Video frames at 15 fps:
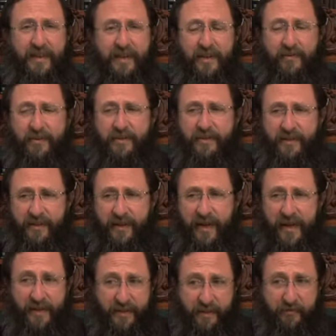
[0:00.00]
that he was,
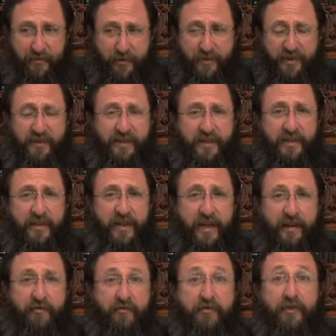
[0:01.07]
as the verses
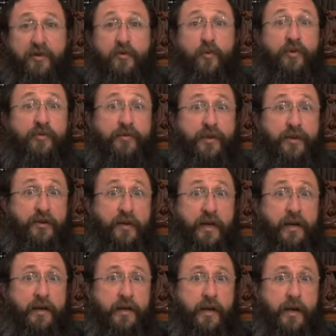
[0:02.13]
indicate, filled with
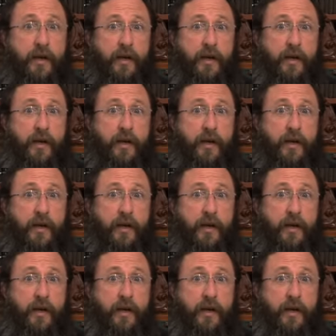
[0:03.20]
regret